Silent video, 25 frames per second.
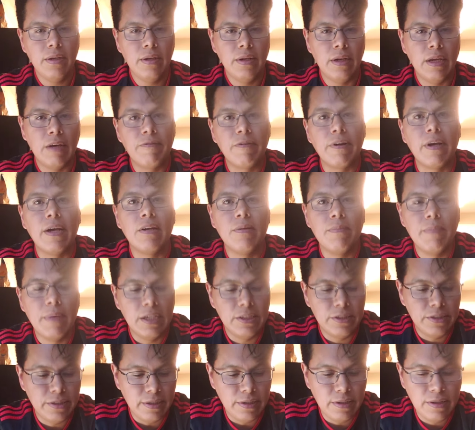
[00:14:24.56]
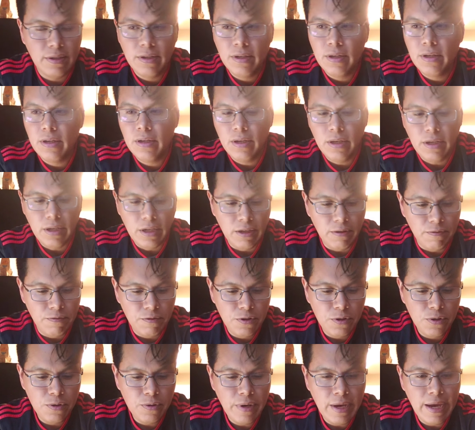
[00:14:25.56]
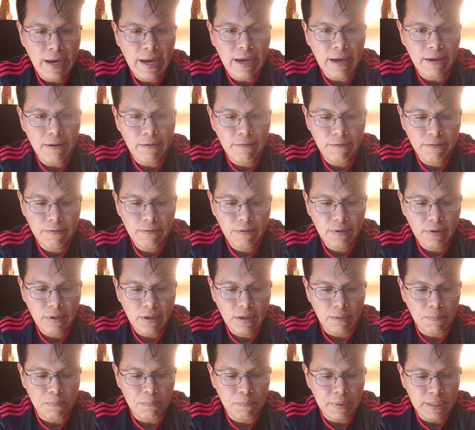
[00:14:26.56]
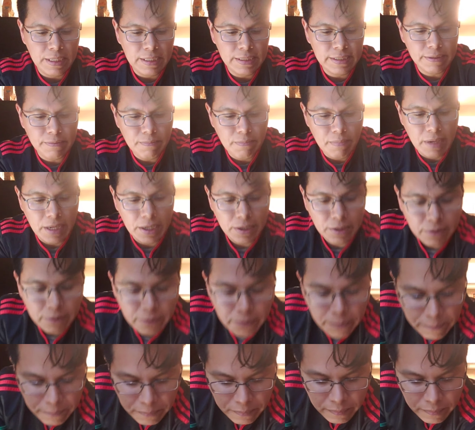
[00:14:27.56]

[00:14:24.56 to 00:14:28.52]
I forgot to mention, if you have a piece of metal,